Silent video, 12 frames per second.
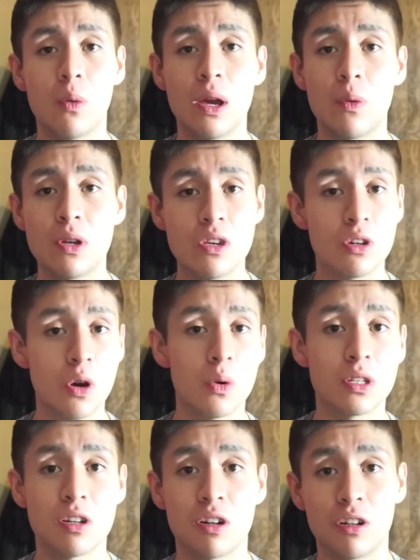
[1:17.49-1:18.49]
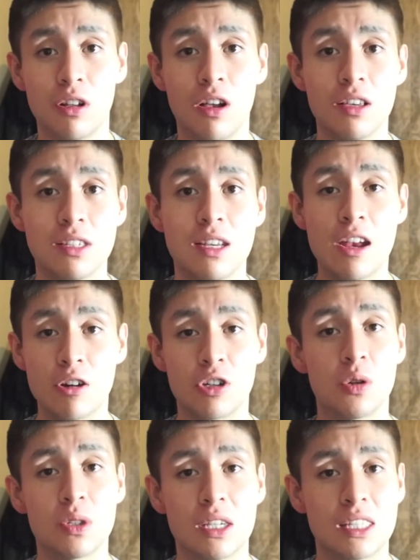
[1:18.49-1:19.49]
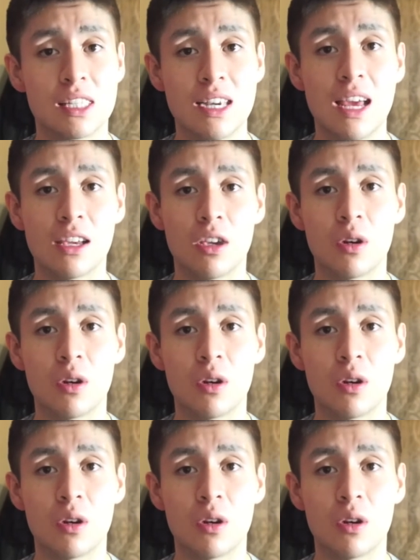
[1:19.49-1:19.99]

way when you go into your closet and you're choosing a snack